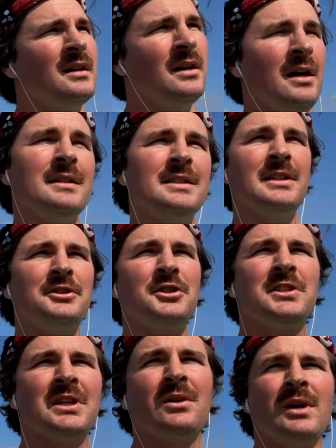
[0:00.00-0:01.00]
Well, that's an
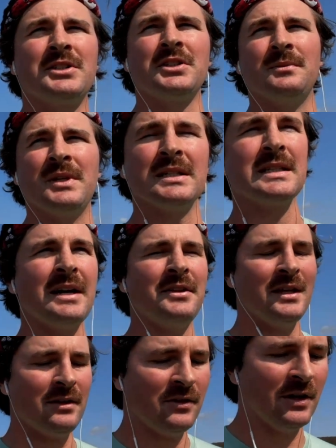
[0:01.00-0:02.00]
interesting question, because I
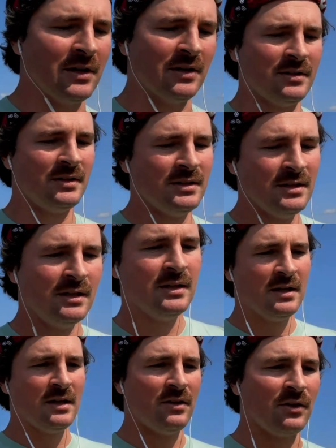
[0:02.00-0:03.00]
think the
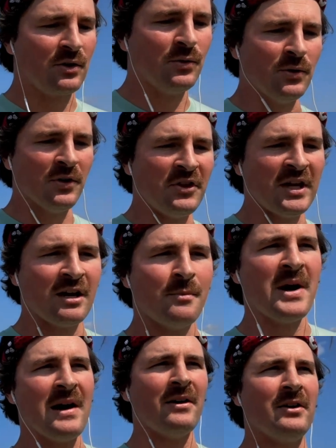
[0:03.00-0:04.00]
cool thing
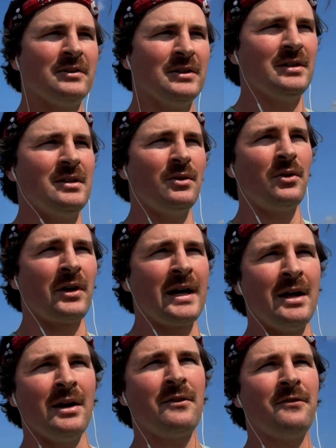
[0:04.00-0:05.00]
about
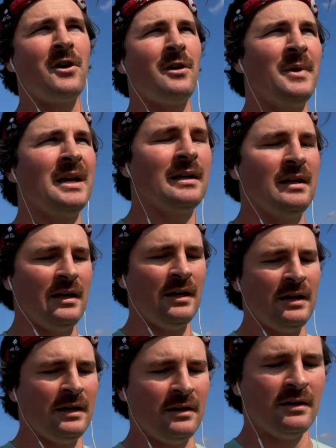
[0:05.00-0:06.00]
organic farming
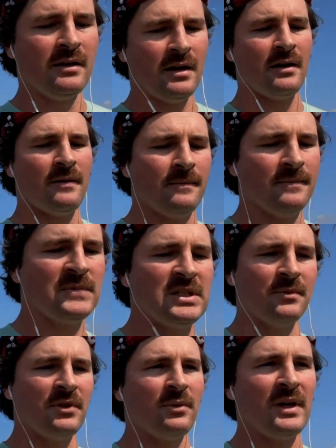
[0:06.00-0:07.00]
and
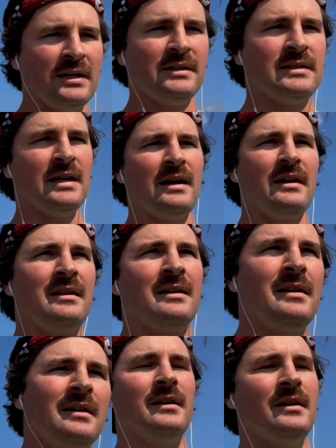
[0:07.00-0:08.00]
some of the ways that
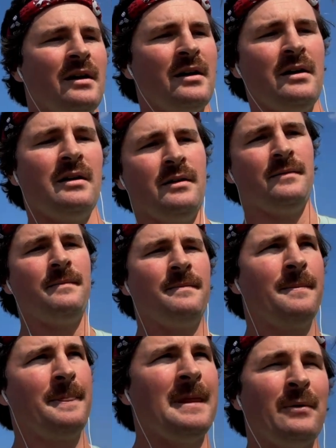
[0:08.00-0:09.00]

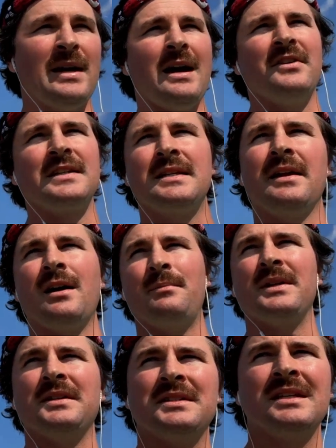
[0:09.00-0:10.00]
that we have it set up
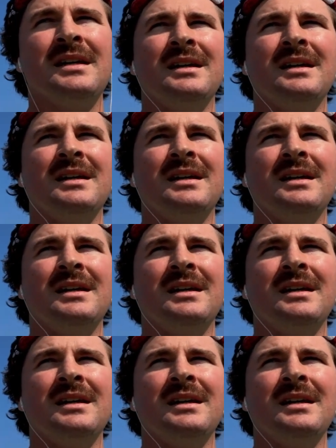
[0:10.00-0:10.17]
is,